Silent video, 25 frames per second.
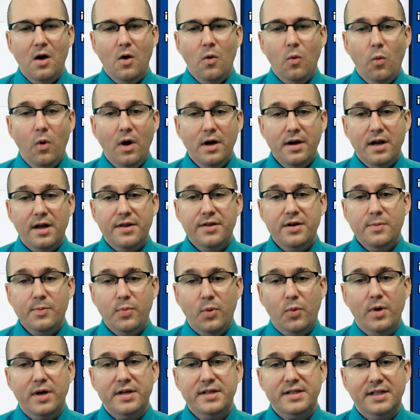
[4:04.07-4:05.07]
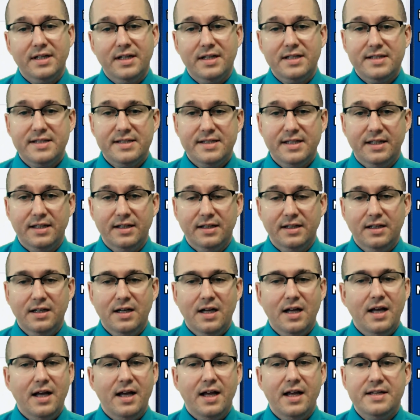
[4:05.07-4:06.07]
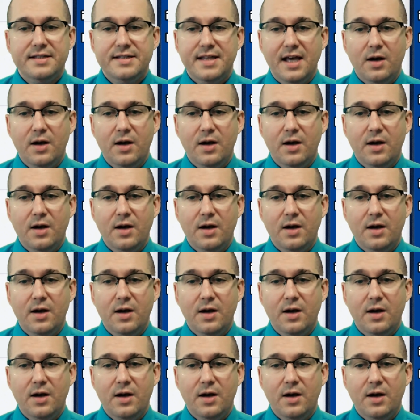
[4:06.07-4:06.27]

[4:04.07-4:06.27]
One other point to consider is